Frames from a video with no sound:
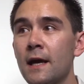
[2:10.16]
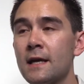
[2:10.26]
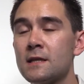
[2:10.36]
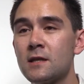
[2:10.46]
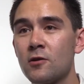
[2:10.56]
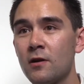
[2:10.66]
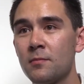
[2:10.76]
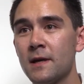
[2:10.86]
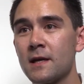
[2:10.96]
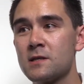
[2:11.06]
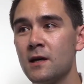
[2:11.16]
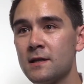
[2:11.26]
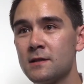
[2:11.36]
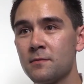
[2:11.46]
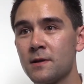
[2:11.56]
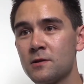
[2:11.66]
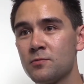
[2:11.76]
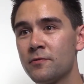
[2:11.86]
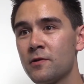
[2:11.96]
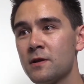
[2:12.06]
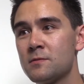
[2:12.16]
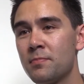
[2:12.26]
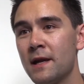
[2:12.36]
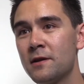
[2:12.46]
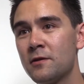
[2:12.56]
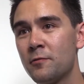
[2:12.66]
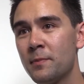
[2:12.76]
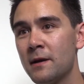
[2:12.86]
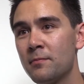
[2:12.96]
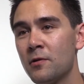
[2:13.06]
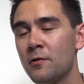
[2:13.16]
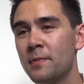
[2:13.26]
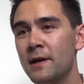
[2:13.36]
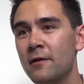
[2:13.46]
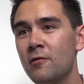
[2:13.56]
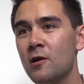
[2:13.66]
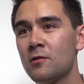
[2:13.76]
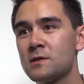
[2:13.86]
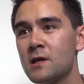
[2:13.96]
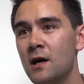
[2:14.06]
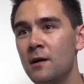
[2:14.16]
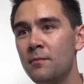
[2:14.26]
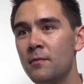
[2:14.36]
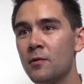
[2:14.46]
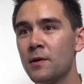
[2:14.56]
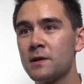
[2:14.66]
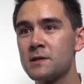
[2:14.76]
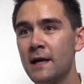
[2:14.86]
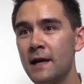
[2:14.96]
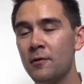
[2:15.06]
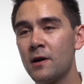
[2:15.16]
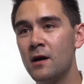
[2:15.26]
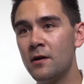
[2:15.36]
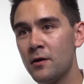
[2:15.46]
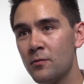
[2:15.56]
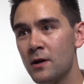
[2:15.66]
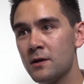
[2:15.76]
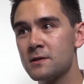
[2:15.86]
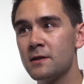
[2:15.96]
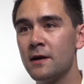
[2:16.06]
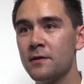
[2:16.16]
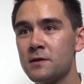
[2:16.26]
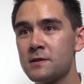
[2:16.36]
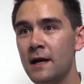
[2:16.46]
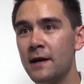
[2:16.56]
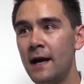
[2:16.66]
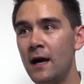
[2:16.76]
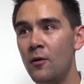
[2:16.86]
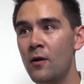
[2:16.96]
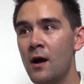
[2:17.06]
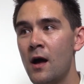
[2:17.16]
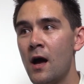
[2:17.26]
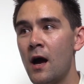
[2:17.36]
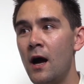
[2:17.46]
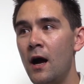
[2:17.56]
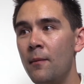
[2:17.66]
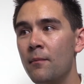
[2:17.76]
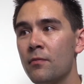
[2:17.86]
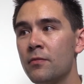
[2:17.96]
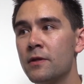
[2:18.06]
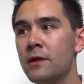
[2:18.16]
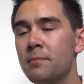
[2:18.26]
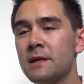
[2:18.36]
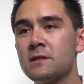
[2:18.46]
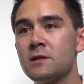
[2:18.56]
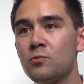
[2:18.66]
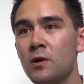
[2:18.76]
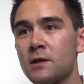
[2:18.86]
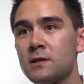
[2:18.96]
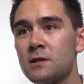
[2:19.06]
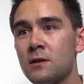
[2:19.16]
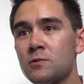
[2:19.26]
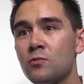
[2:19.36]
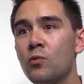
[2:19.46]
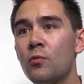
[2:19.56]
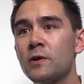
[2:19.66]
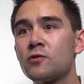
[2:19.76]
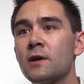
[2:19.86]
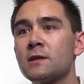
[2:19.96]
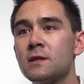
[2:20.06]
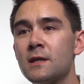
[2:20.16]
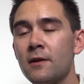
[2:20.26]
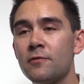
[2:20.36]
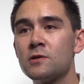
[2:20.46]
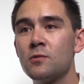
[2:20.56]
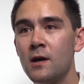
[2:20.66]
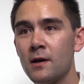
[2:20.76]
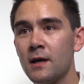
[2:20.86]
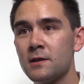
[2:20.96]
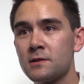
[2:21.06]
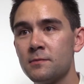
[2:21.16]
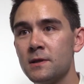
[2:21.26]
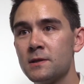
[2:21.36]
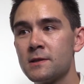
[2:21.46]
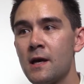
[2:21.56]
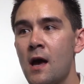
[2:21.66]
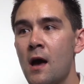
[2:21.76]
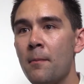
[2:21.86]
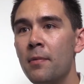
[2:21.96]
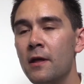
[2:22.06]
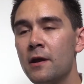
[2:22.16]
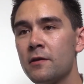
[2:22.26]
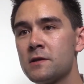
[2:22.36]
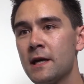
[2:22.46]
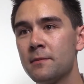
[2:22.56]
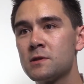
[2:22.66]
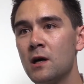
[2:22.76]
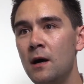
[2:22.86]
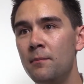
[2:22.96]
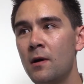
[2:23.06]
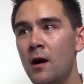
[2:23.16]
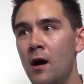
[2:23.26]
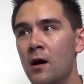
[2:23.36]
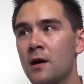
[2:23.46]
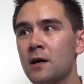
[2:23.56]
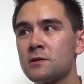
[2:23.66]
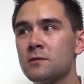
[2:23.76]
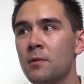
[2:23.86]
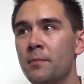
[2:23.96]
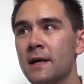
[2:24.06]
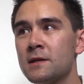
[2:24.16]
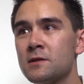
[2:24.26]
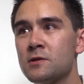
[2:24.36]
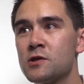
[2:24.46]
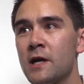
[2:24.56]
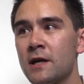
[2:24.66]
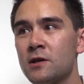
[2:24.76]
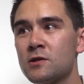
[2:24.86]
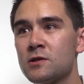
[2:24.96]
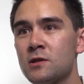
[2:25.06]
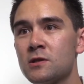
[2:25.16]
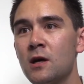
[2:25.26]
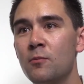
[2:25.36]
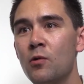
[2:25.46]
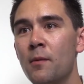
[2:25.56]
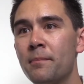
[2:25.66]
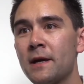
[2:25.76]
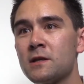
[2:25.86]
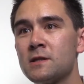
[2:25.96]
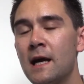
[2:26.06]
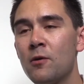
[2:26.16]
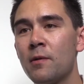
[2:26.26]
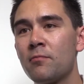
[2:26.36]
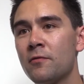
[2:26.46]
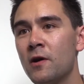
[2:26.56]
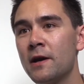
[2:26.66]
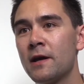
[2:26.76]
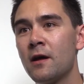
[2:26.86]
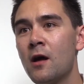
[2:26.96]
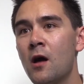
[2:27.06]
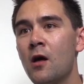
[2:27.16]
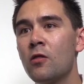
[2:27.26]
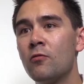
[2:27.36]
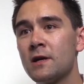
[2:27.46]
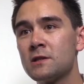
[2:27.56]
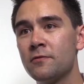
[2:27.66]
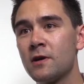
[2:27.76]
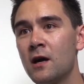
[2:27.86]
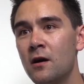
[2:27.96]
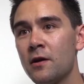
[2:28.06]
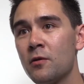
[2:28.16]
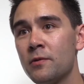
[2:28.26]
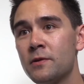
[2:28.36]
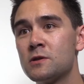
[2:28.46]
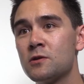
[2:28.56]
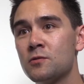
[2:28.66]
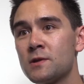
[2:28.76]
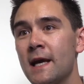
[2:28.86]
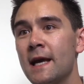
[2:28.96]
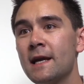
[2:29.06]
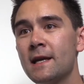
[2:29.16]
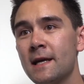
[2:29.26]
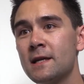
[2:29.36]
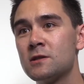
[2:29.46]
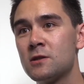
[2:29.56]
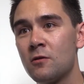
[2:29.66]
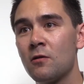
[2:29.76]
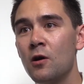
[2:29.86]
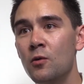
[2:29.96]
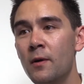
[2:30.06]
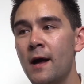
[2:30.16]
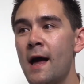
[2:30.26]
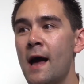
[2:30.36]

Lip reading: It's incredibly exciting because we've got this blend of people who have been here a long time, who understand how Ocado works, and they understand how the business works in terms of what we're trying to deliver to our customers. But then at the same time, our customer base has changed somewhat because now we're providing the rest of Ocado with the tools it needs to grow.